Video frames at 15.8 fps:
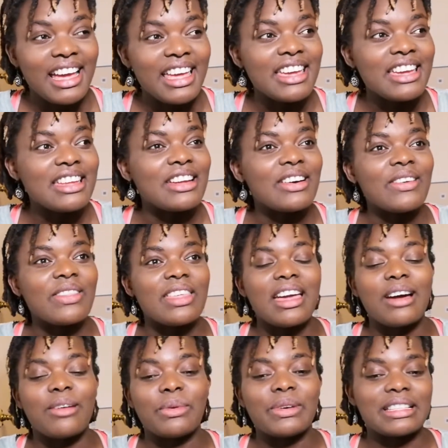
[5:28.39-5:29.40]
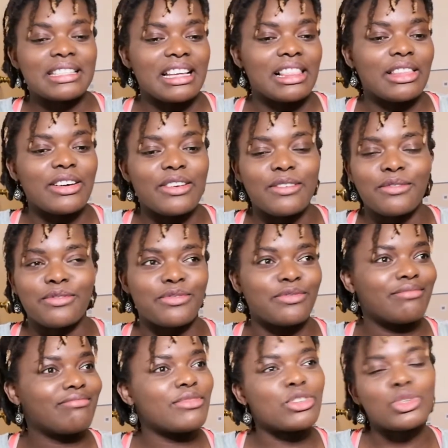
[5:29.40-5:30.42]
There was a lot of
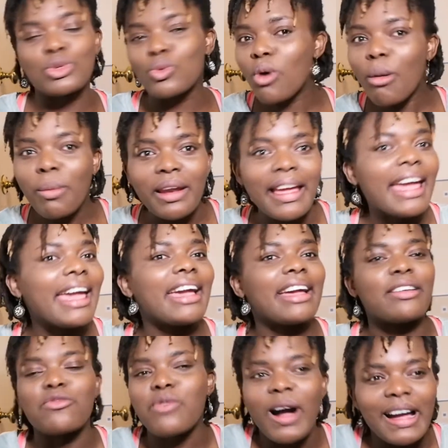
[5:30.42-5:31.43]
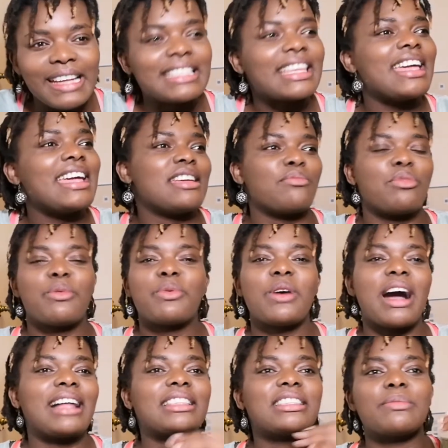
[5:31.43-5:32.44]
squabbling and fighting. People
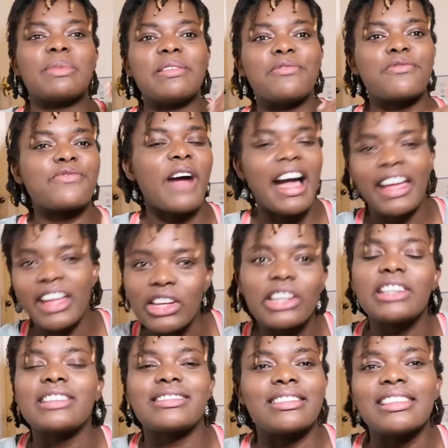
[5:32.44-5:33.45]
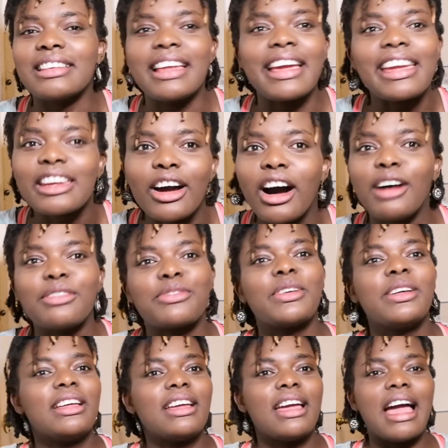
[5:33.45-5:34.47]
had to be fired and laid off.
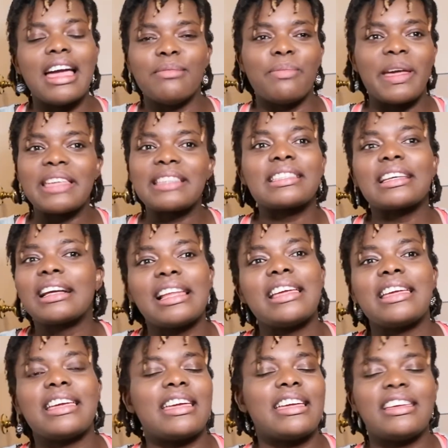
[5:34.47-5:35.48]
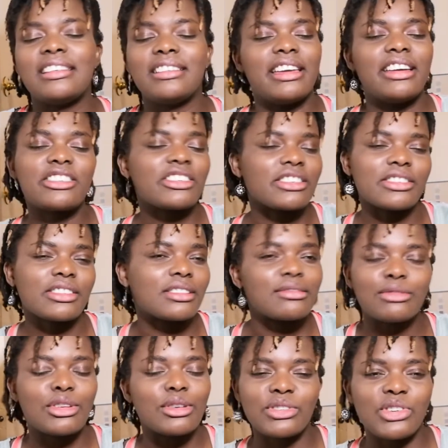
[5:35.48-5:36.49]
And basically, he
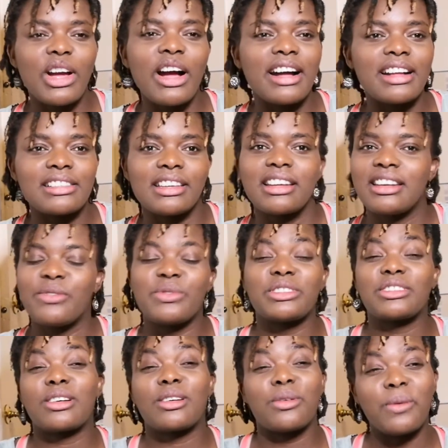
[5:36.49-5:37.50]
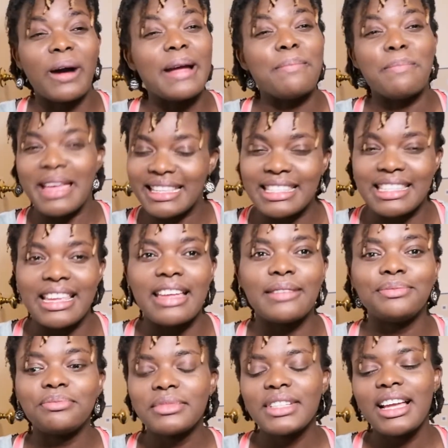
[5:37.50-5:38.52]
just took charge, and it was quite messy.